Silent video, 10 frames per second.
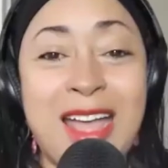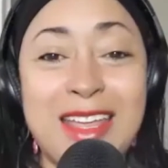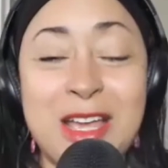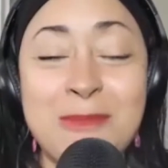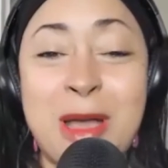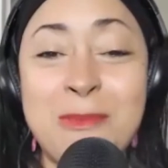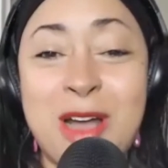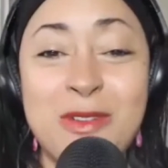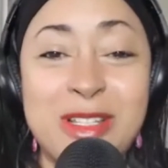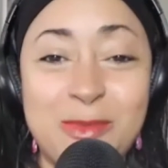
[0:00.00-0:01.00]
am, I'm
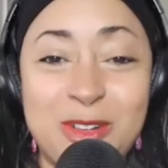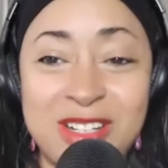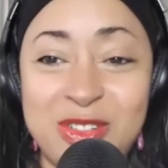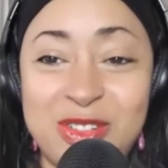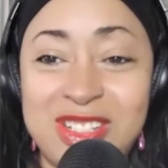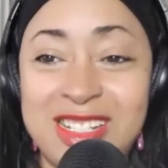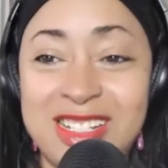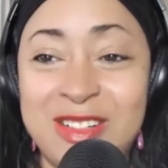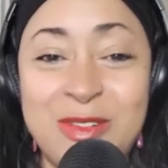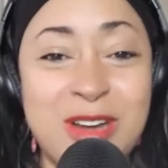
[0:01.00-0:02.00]
always more interested in
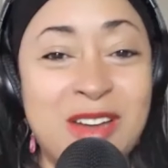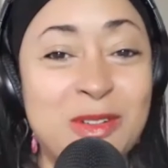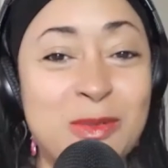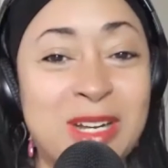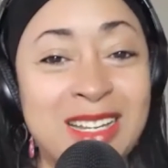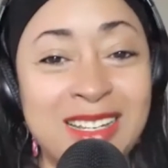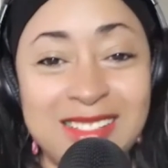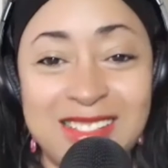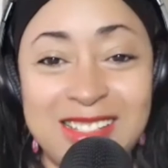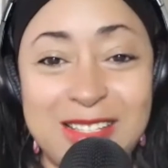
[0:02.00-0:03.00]
who everyone else
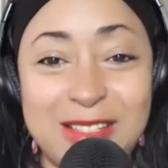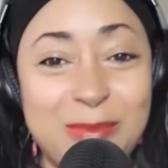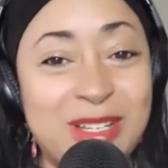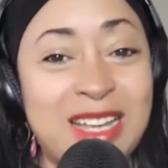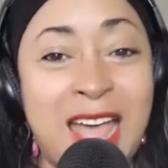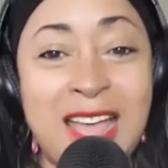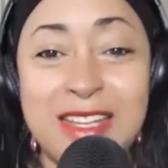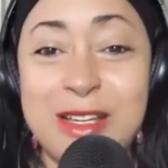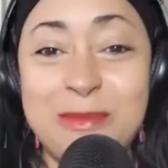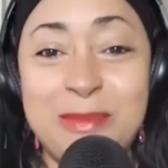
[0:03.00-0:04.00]
is, but I
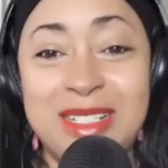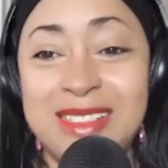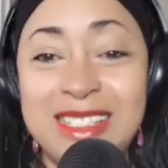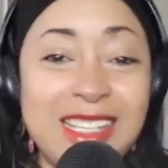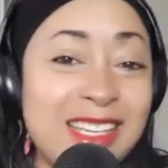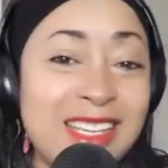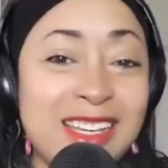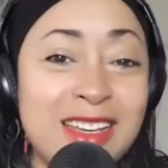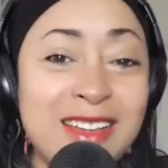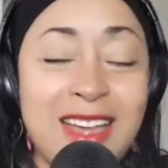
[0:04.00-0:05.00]
am
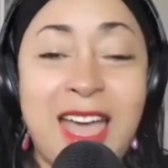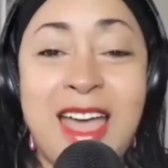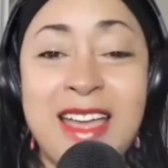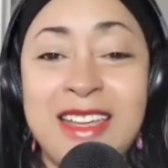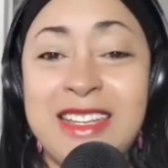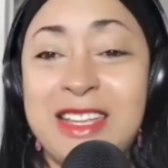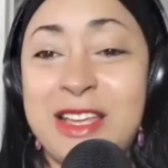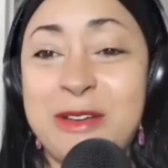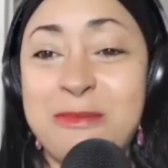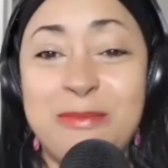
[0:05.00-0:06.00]
Meleika. I
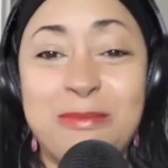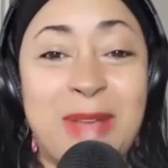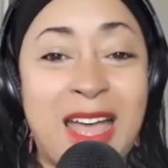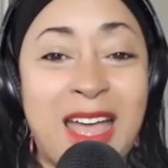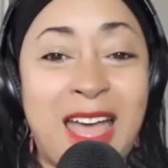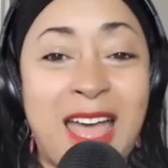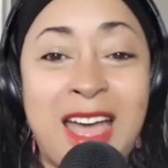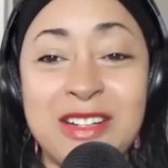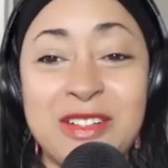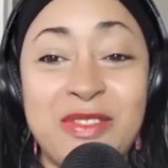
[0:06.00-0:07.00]
am
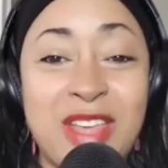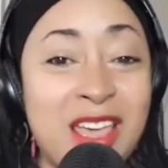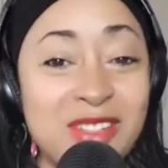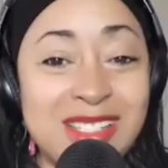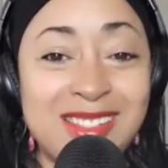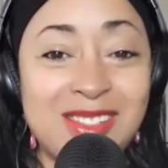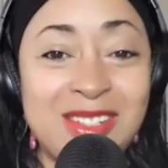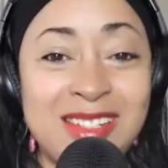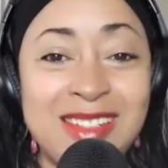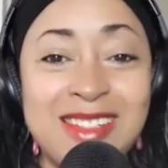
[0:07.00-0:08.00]
out of
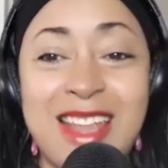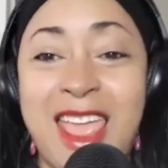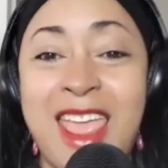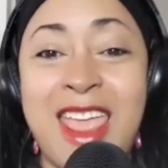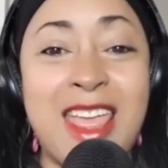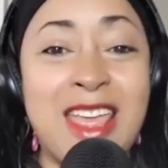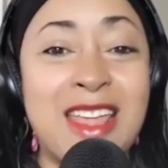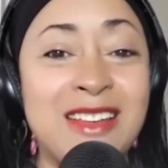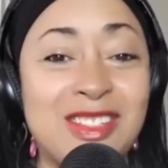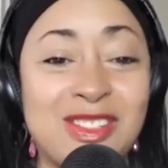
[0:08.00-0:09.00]
Evanston
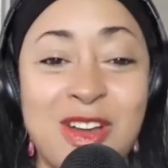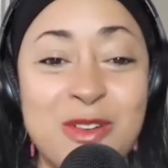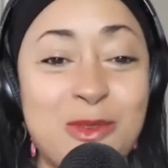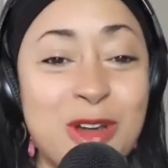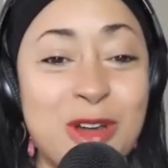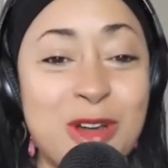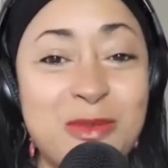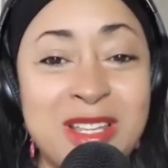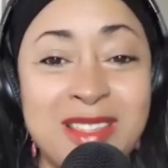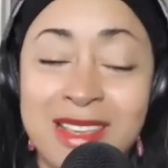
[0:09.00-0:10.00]
and started working
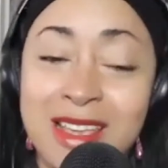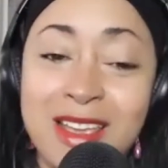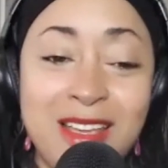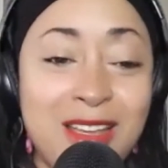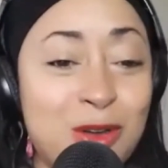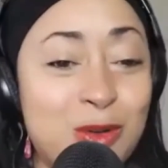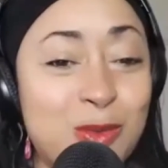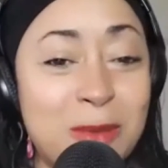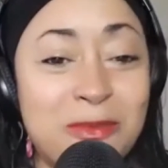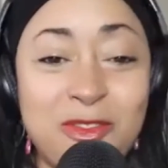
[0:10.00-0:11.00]
with
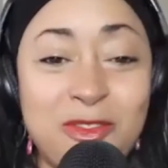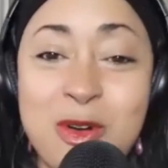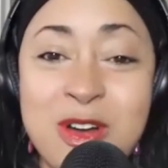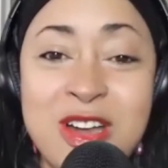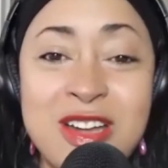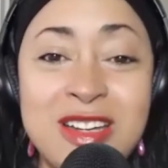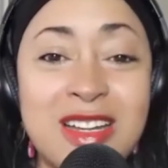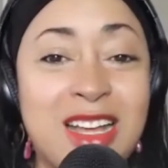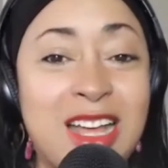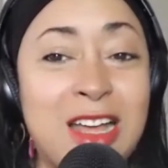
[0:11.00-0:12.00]
Rep Ford.
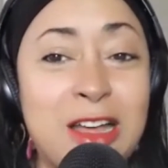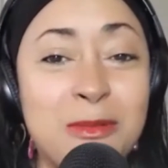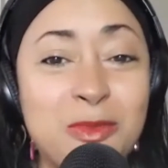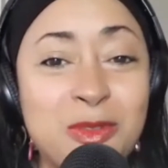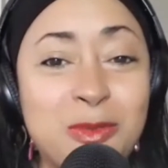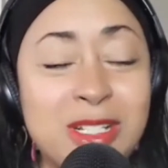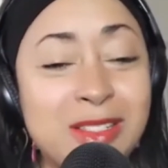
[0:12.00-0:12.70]
Um, what